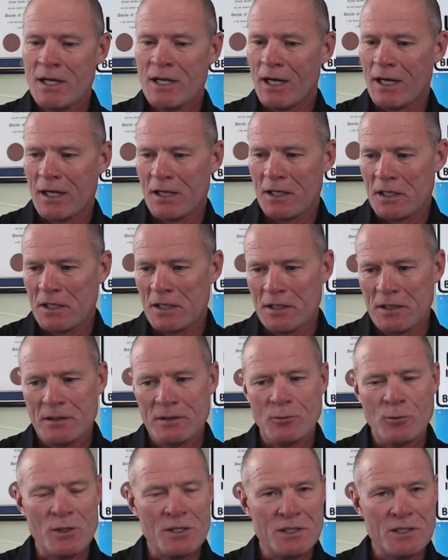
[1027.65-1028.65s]

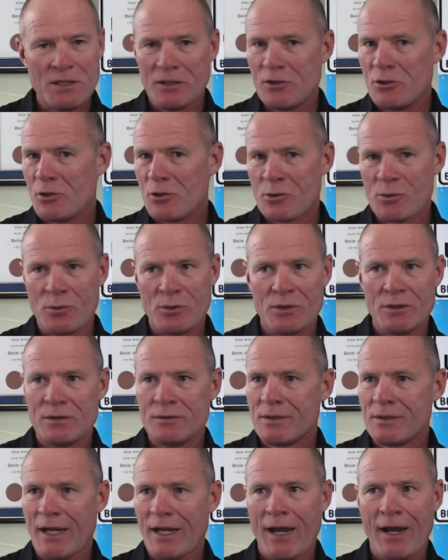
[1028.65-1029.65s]
It wasn't
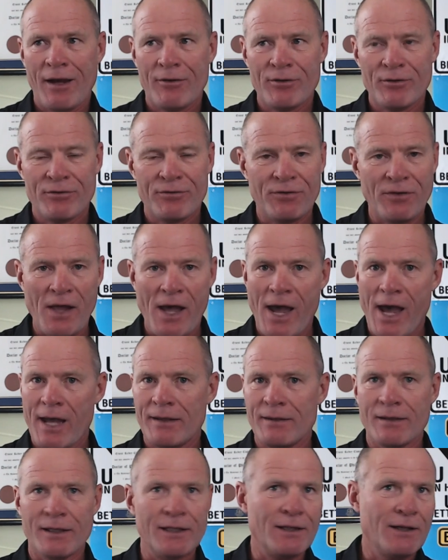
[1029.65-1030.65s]
unusual to have a
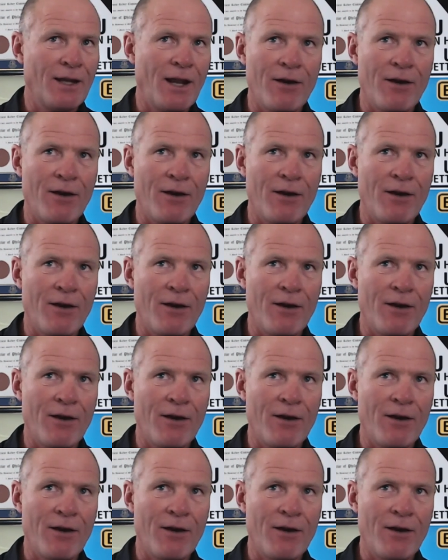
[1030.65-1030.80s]
flat like